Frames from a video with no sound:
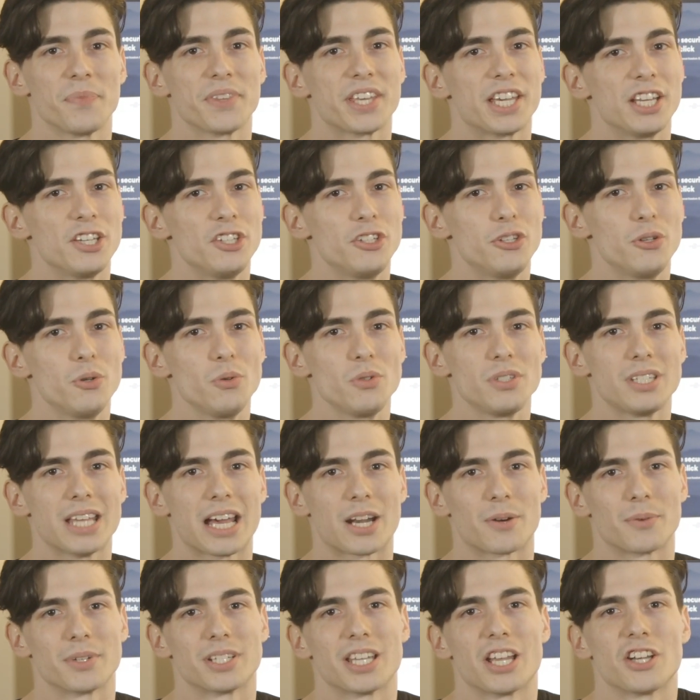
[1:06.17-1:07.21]
can use
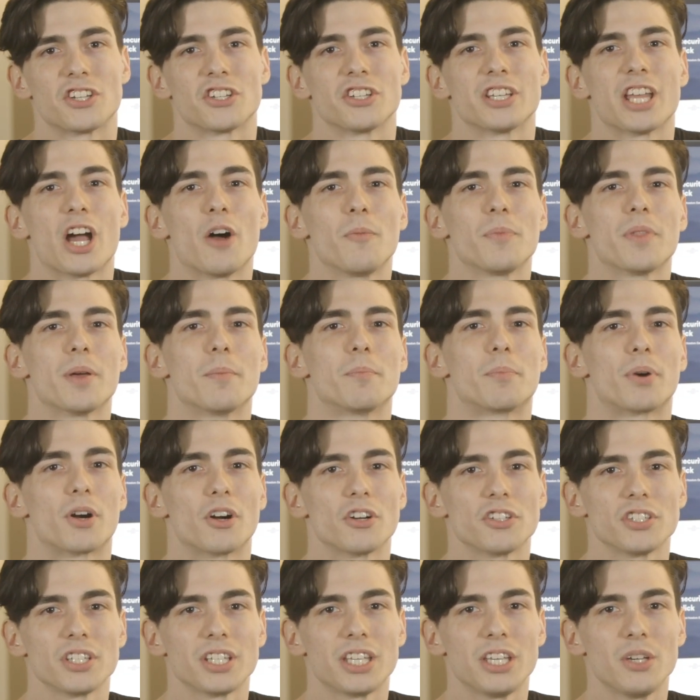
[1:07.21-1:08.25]
data retention to help them
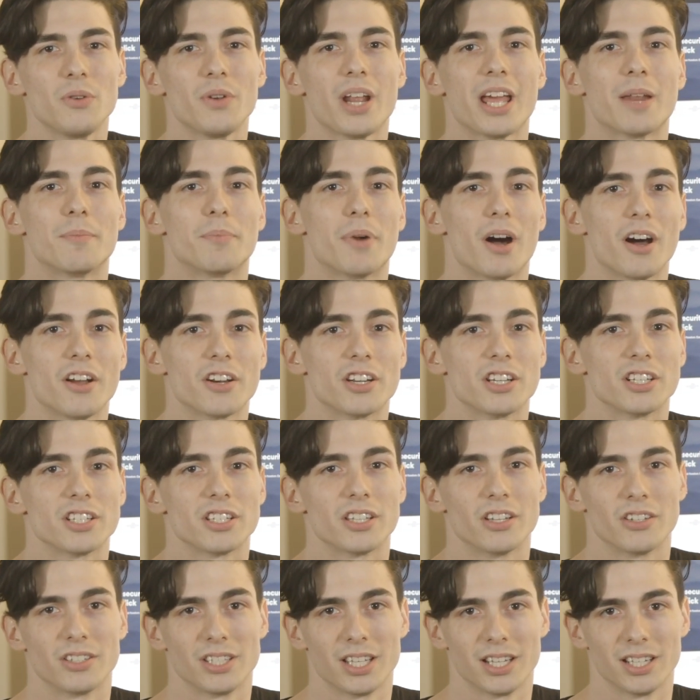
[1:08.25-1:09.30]
persecute and punish
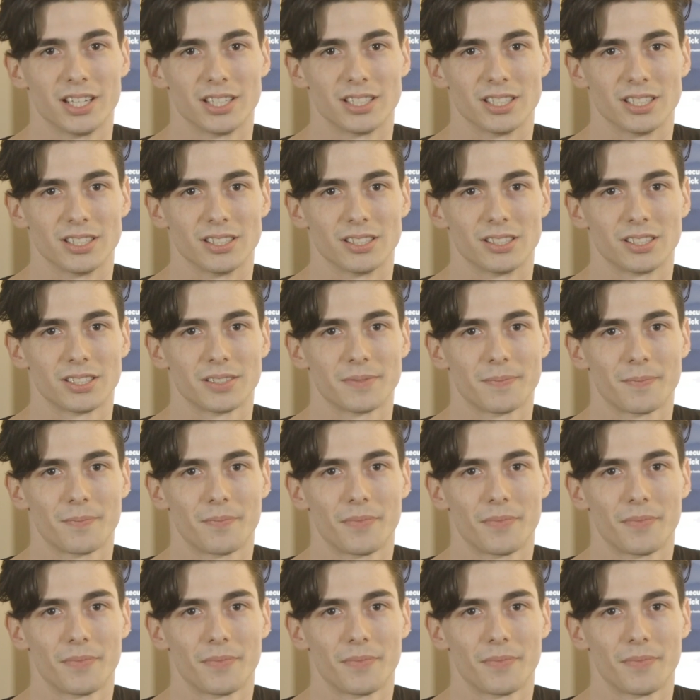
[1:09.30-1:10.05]
their citizens.